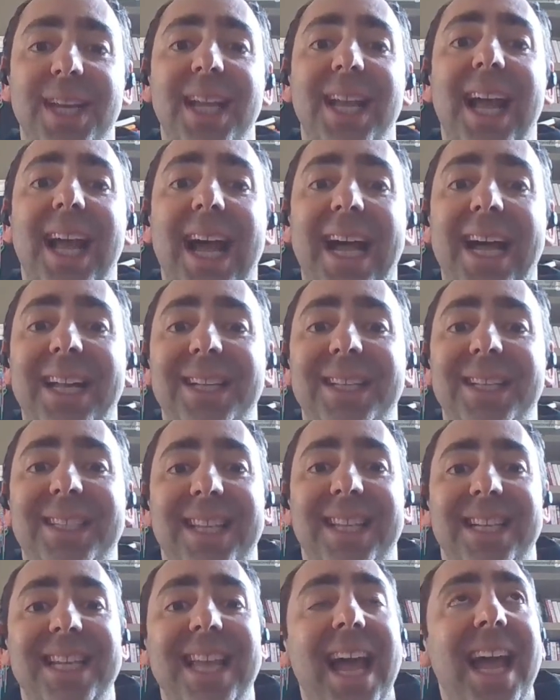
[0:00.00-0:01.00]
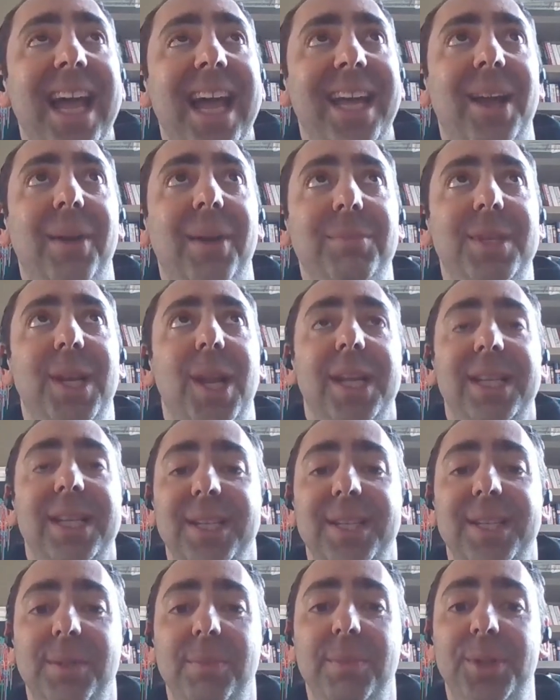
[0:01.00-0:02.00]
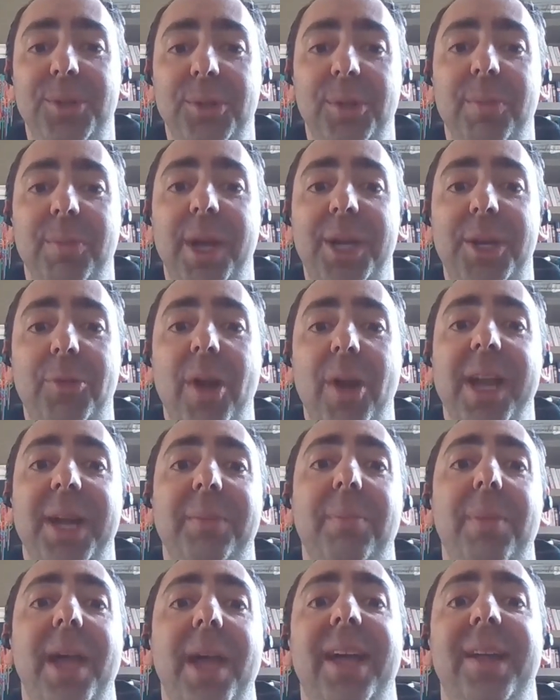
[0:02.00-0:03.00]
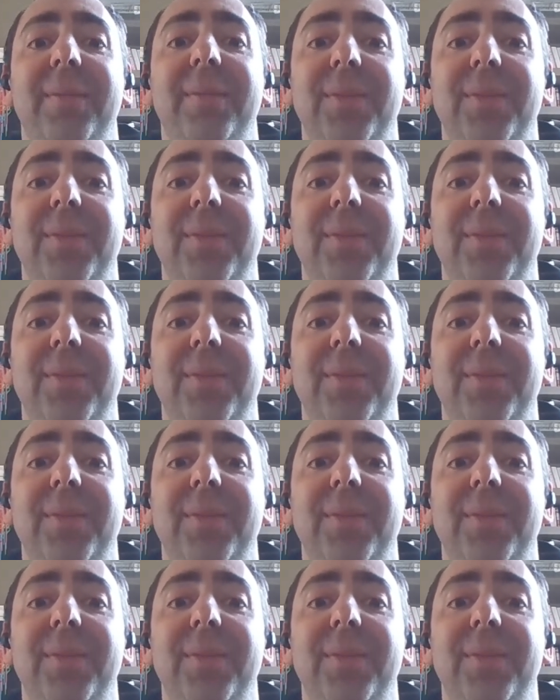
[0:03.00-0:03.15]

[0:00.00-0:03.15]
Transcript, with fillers: And today I'm delighted to be joined by Craig Pitt,